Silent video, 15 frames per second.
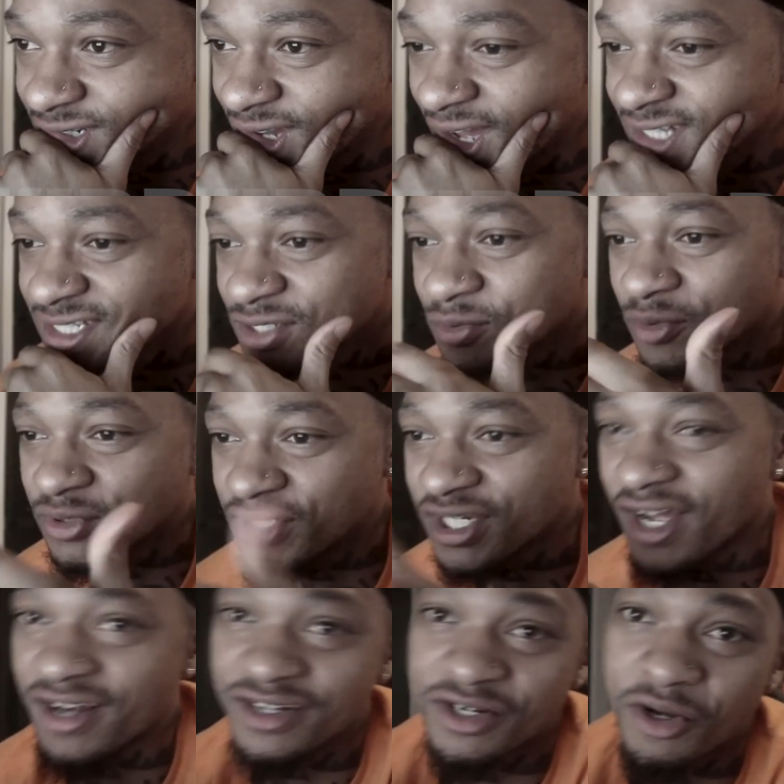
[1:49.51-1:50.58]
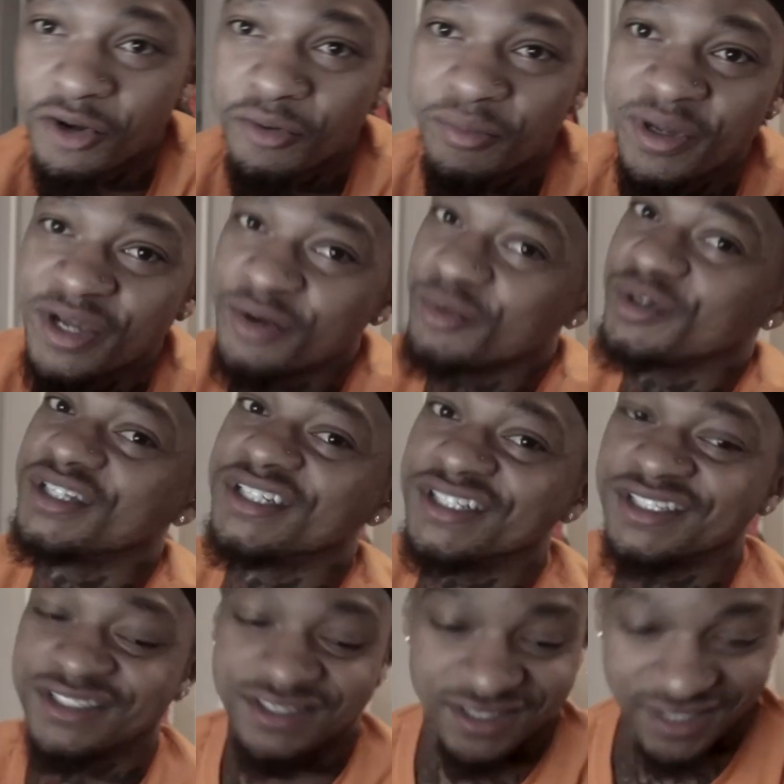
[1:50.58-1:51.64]
I just want y'all to know, man, we
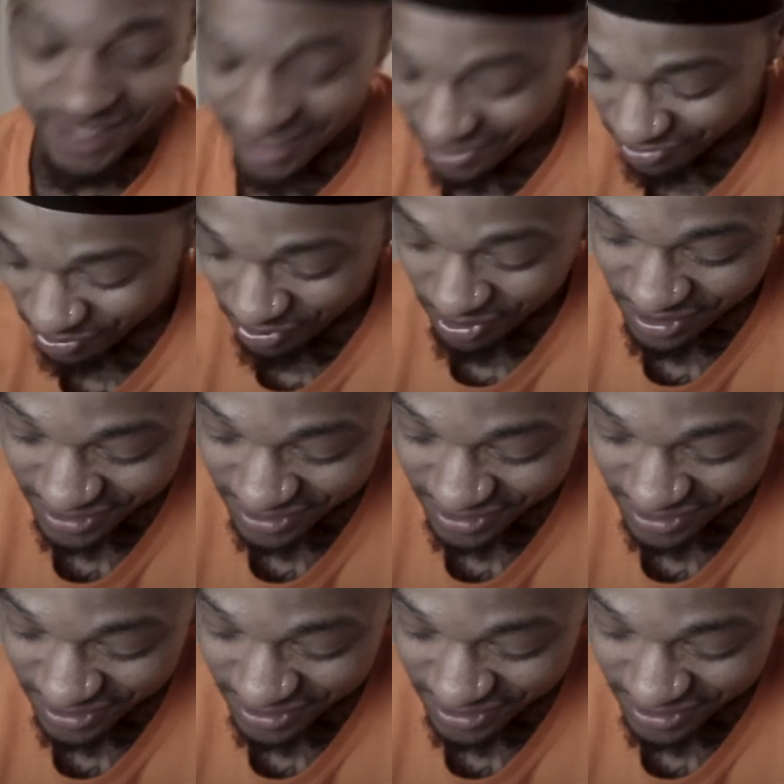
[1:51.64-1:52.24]
here. And you know what